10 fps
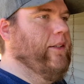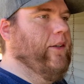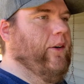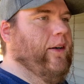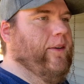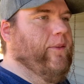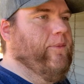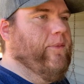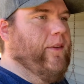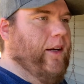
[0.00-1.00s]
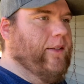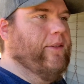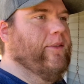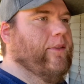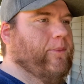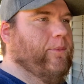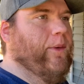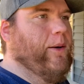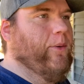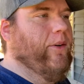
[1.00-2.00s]
So I was
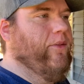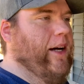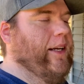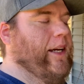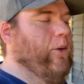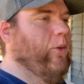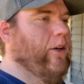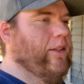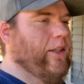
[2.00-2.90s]
able to finally get one.